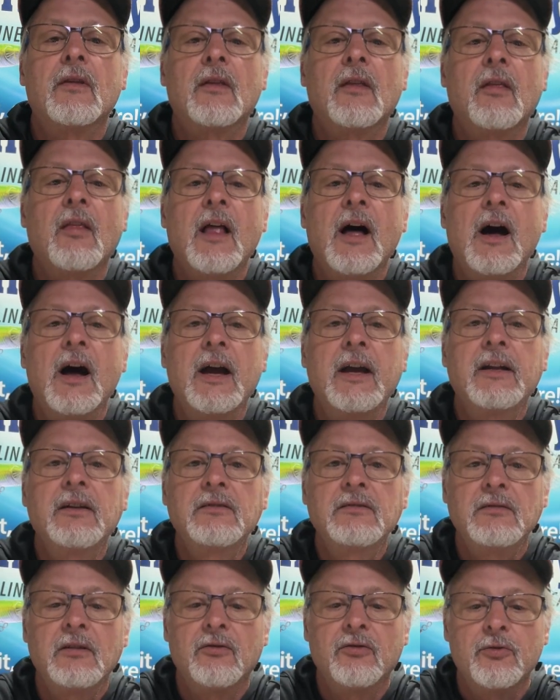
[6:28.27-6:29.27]
line,
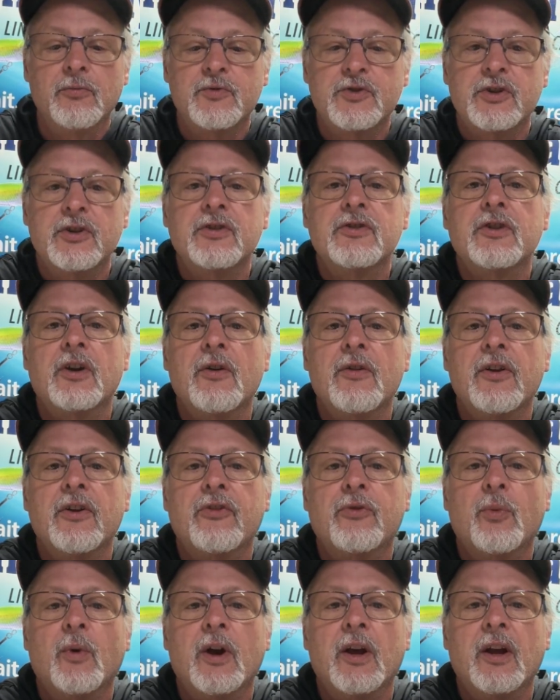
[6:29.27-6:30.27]
oops, let's go
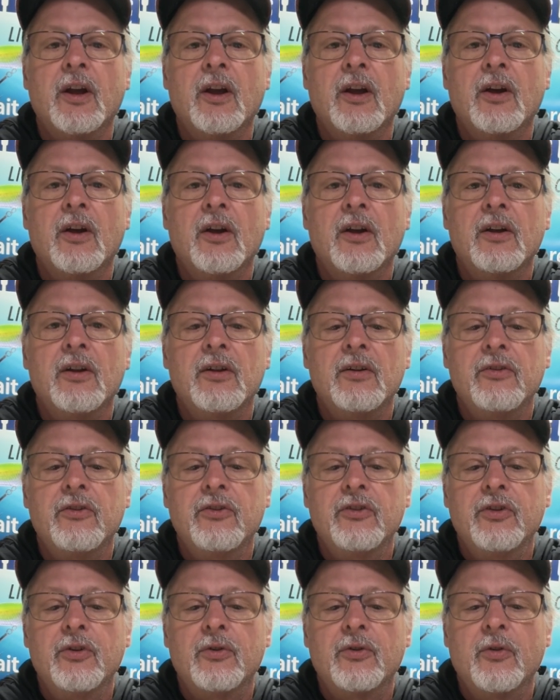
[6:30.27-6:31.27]
this way,
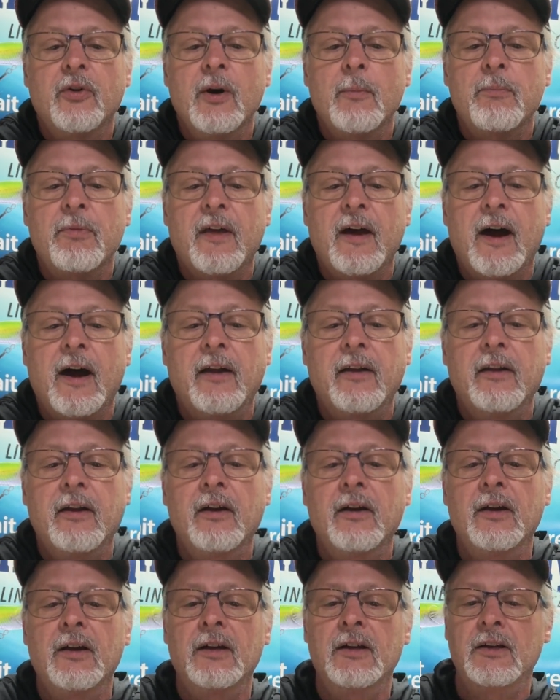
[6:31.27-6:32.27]
to crimp that.
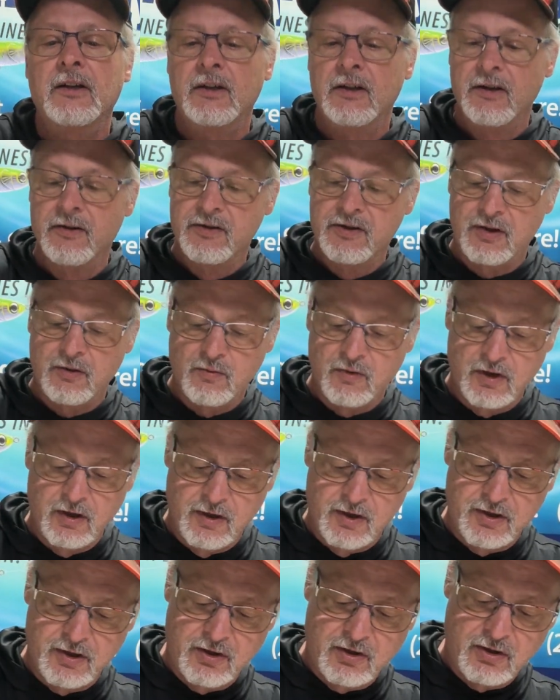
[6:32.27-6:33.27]
So we're
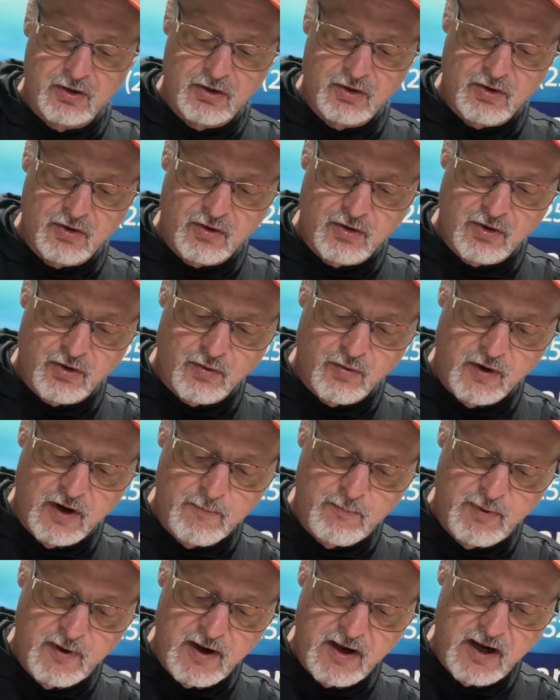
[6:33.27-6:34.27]
gonna
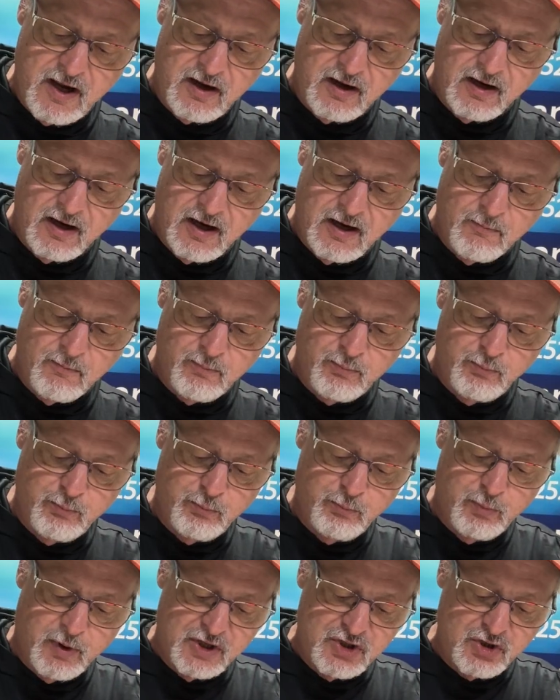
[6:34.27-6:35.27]
crimp it,
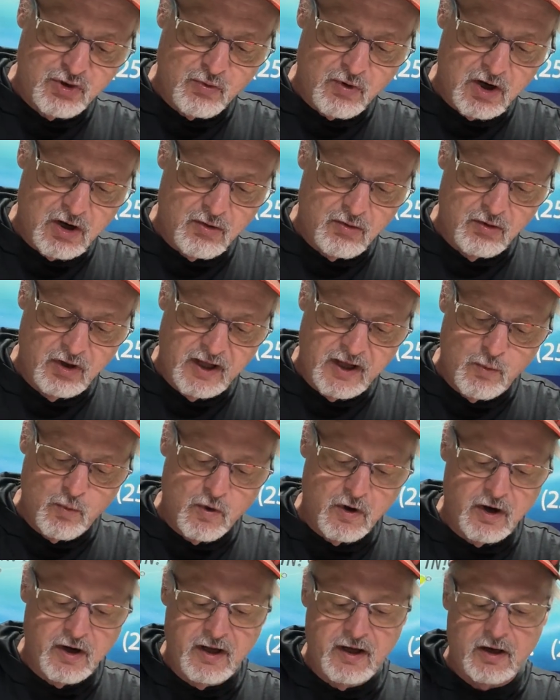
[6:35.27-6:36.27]
but you only
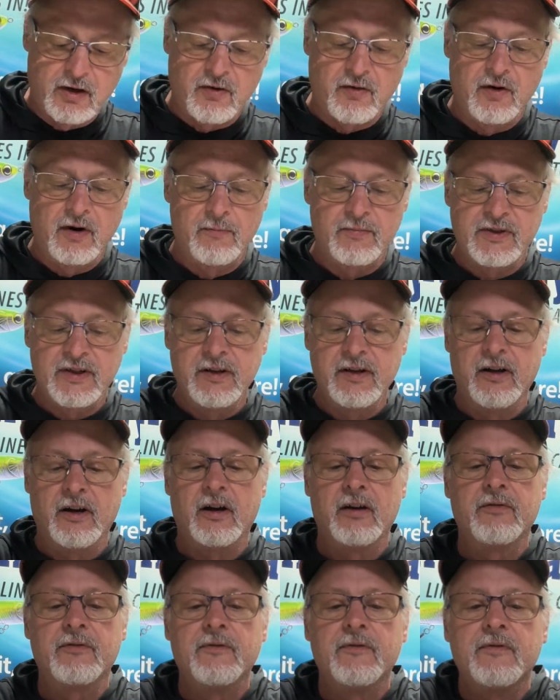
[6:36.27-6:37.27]
want it crimped
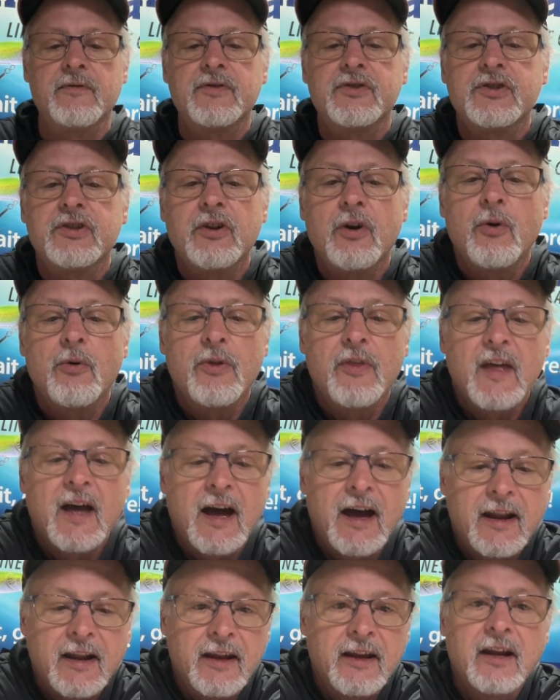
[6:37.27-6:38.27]
enough so
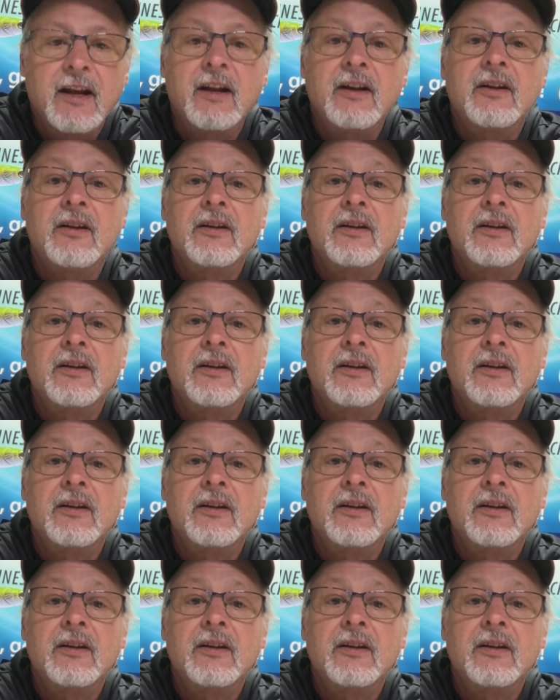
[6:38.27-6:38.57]
that it